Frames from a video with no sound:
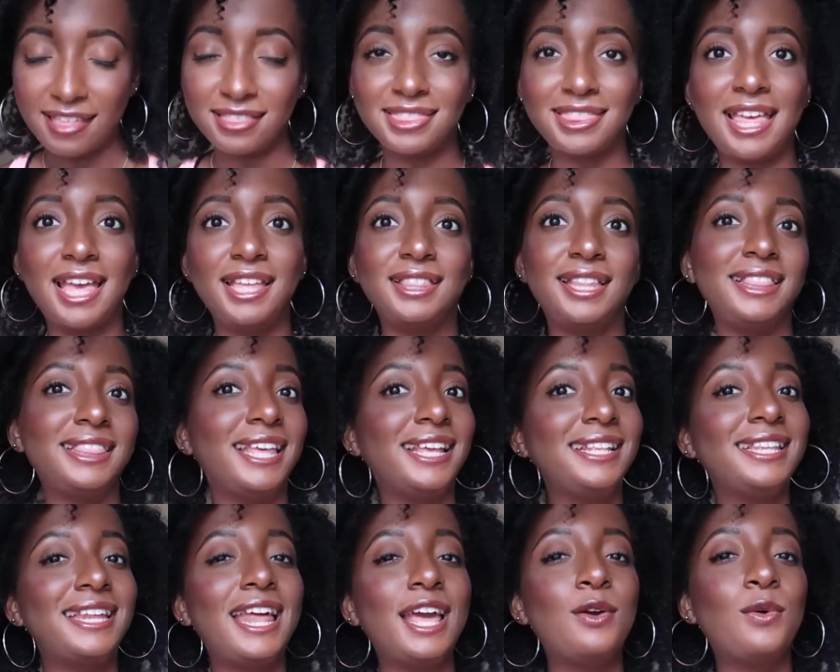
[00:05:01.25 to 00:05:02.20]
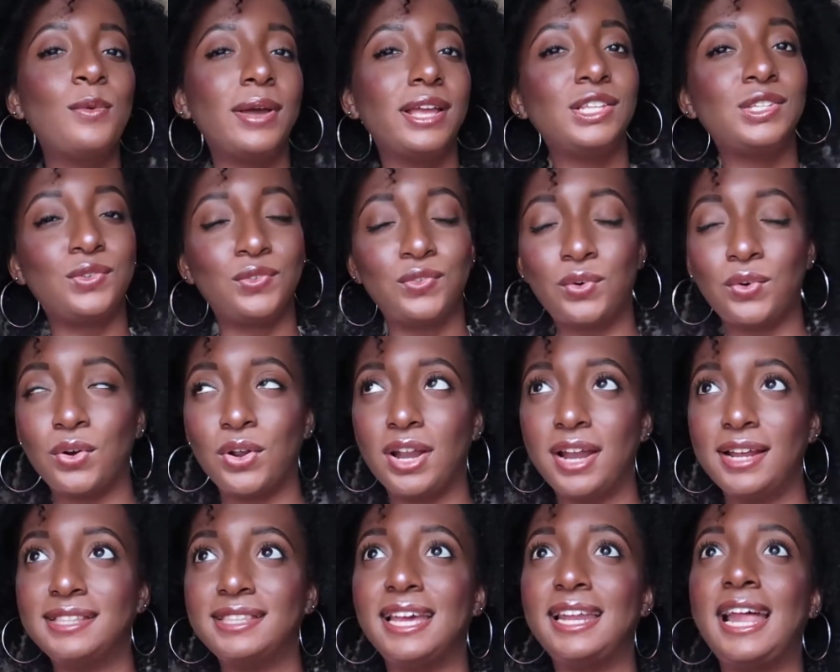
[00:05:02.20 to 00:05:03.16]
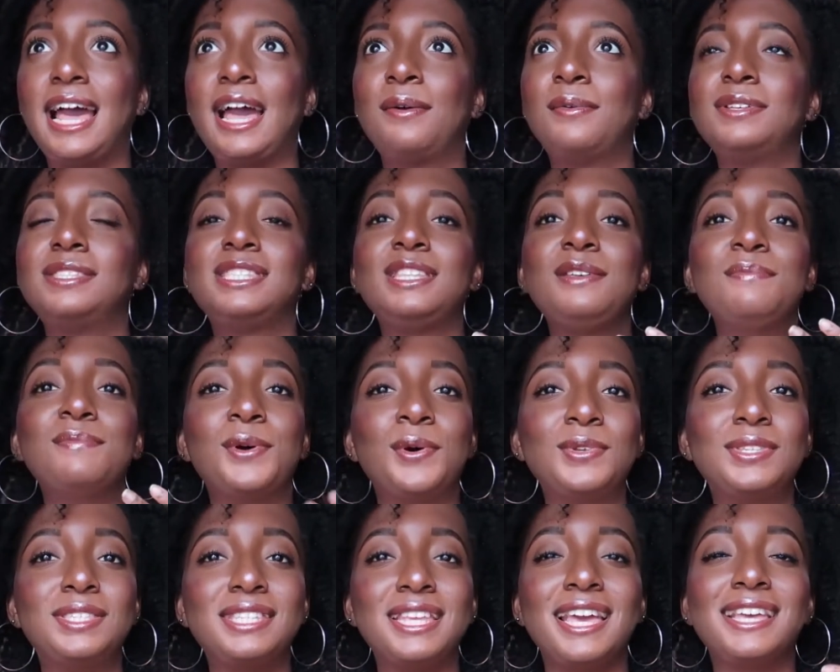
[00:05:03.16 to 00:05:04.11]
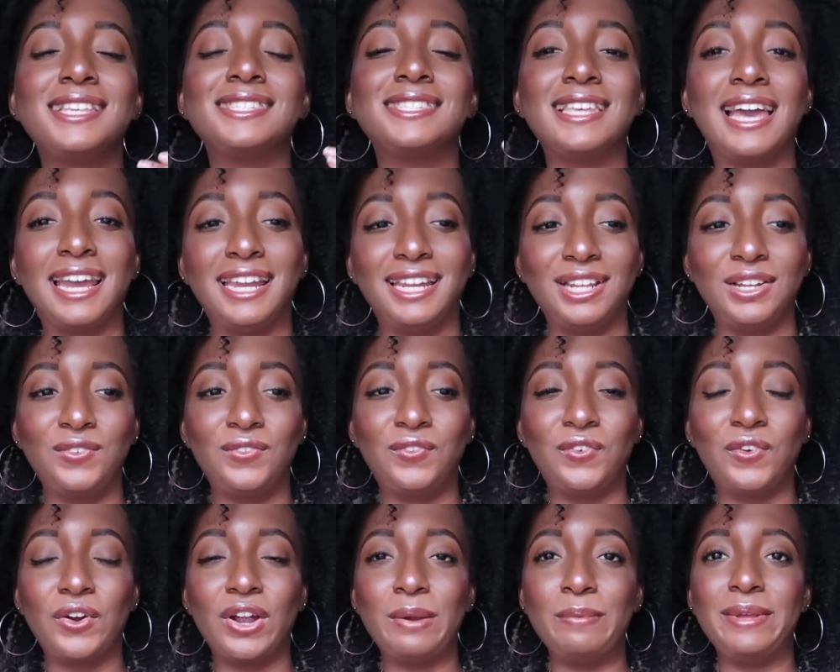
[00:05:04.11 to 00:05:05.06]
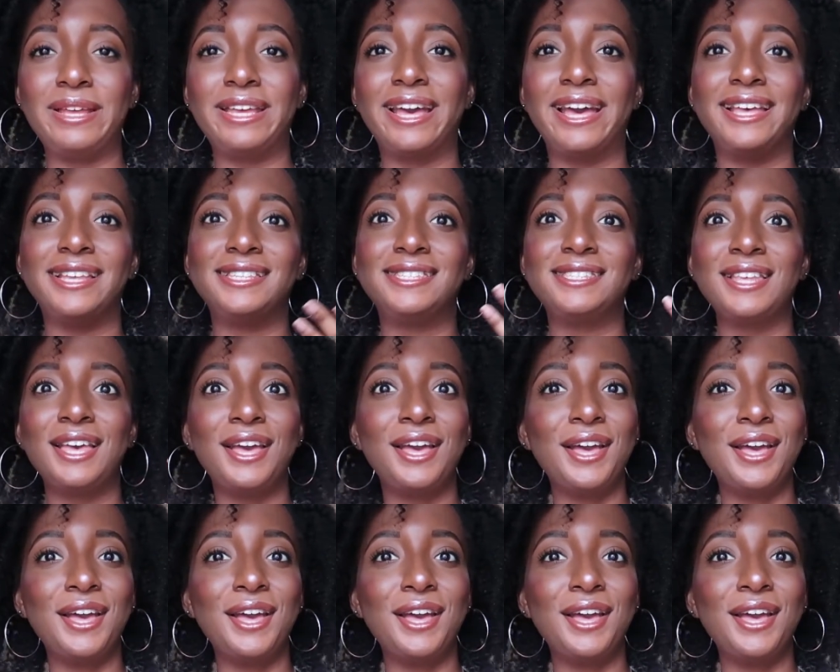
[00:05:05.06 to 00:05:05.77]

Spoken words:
And then the thing that I went for, that I was the most excited for, because